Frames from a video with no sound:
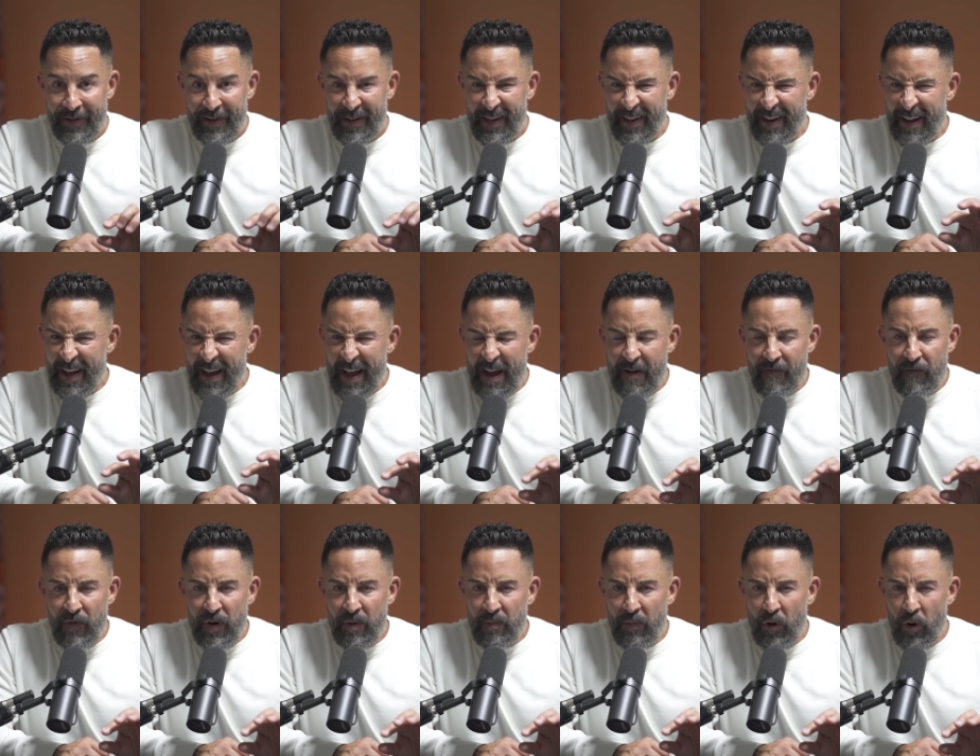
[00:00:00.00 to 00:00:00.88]
And
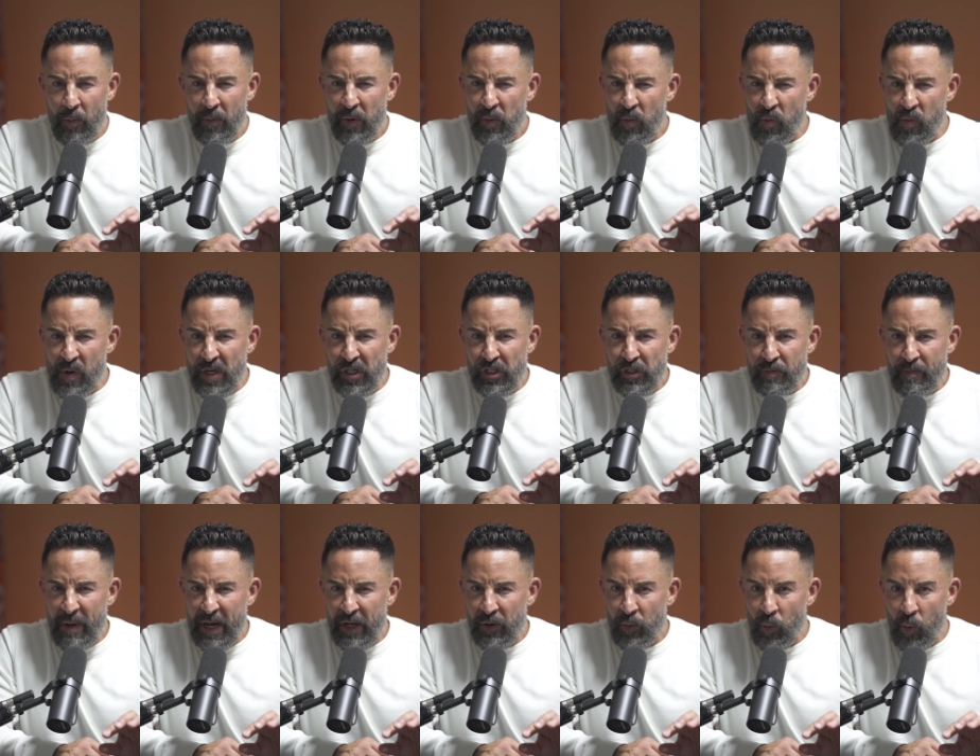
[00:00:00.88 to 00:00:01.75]
every moment we
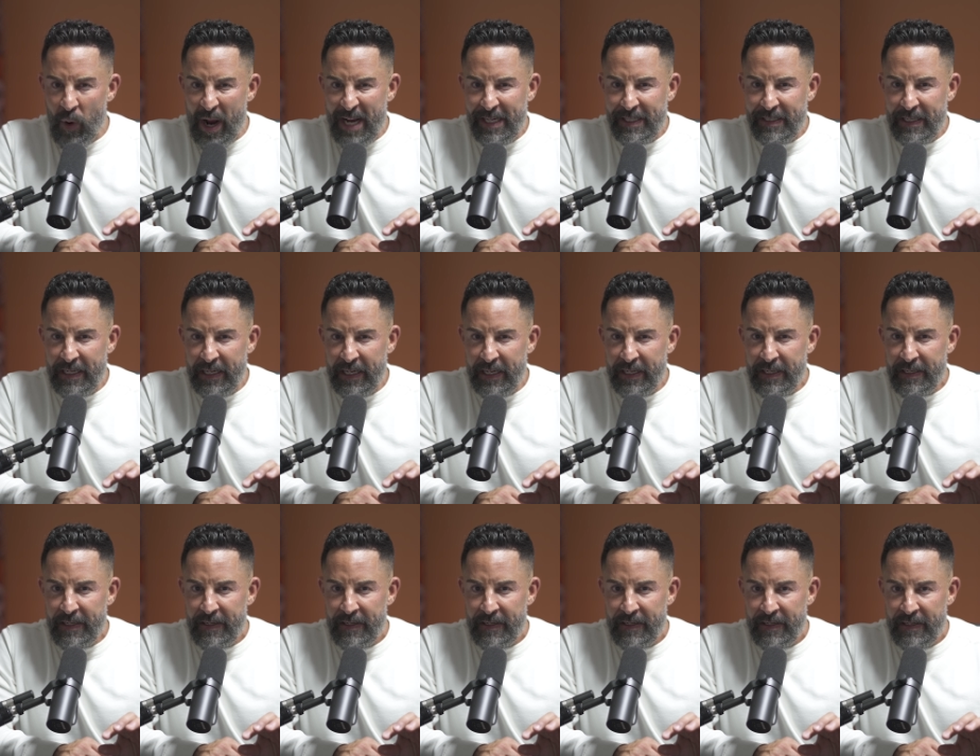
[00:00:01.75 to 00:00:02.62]
spend wasting
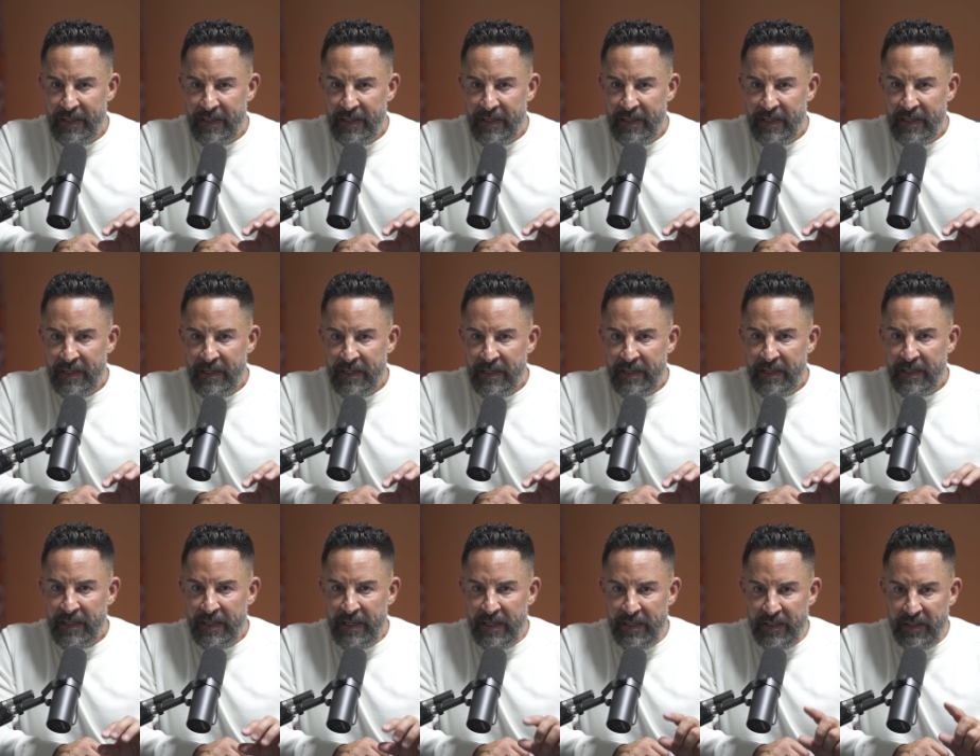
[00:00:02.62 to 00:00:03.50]
it
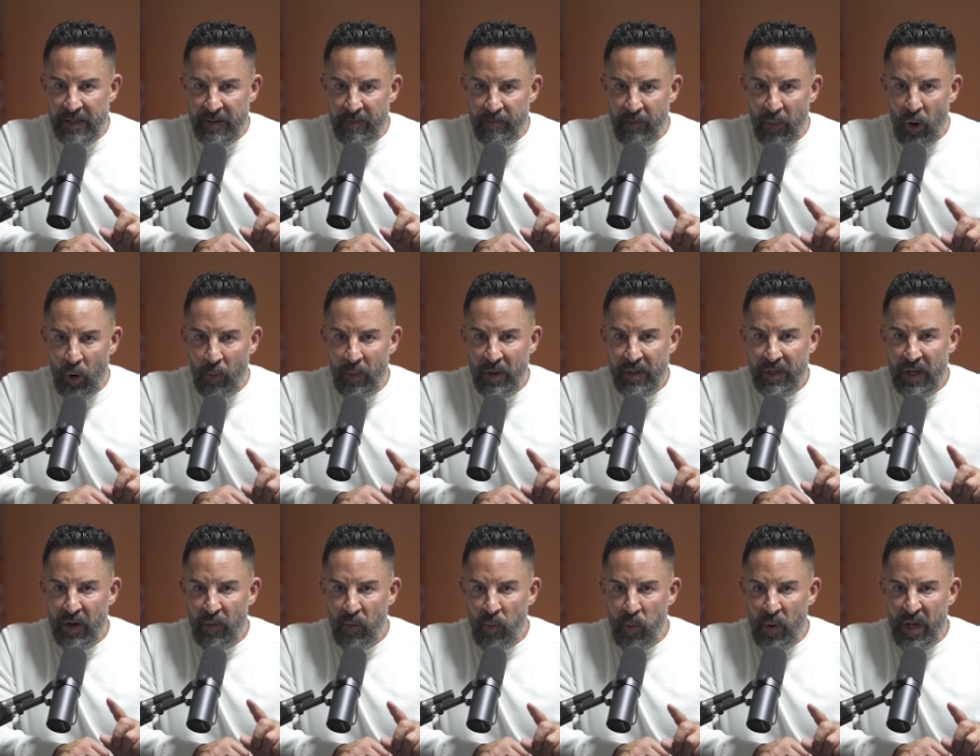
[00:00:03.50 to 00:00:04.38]
is a moment
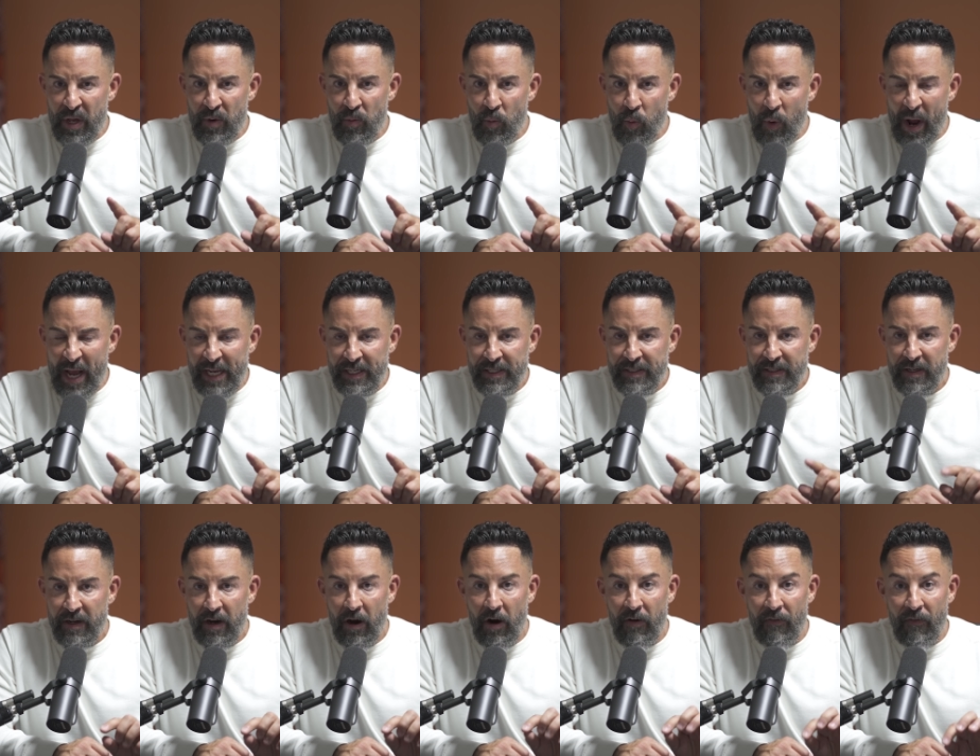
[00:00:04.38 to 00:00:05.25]
that we waste
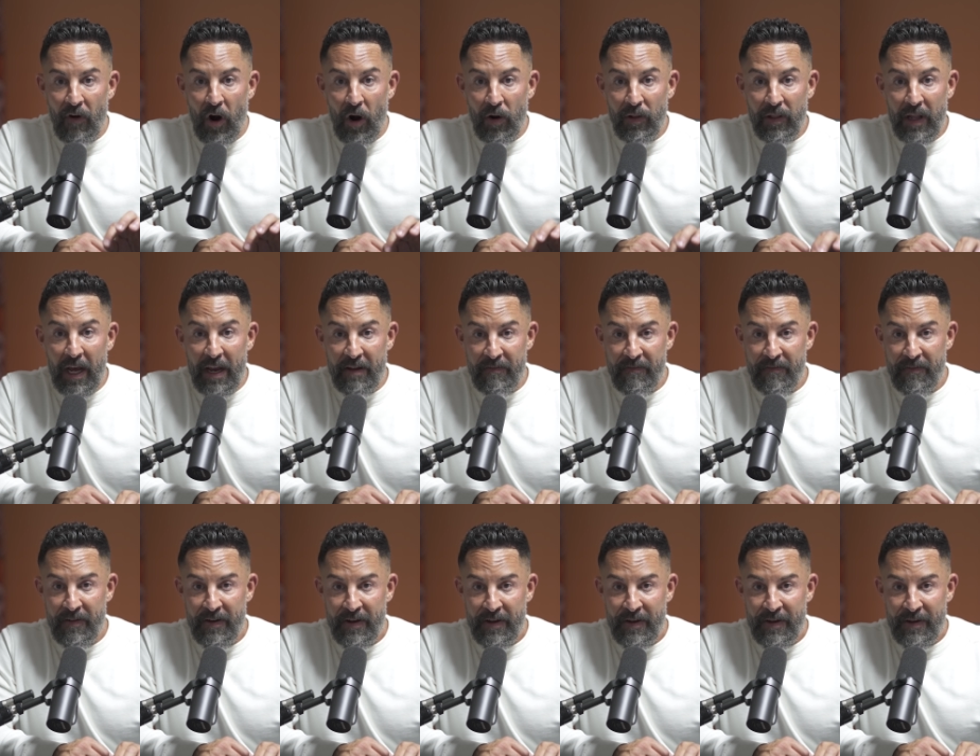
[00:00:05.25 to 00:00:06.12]
of our life.